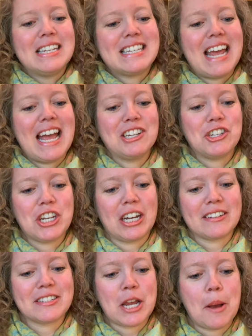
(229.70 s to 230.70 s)
10
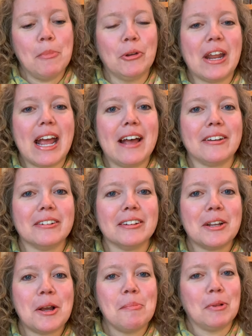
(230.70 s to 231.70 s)
chicks tumble down
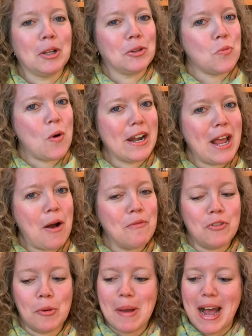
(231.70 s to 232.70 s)
plus one
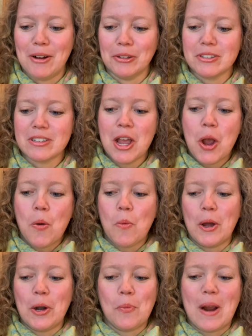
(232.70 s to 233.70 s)
helpful mouse.
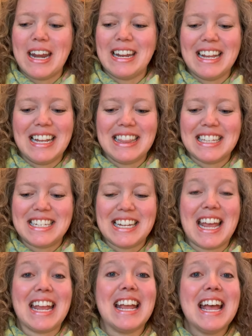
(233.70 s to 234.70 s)
What a way to end the
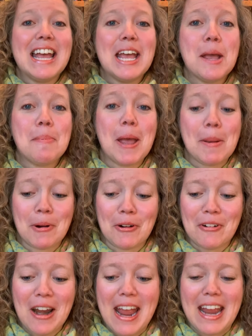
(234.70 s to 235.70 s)
day. Hip, hip,
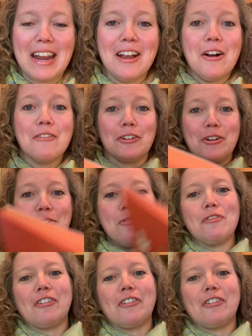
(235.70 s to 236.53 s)
hooray for new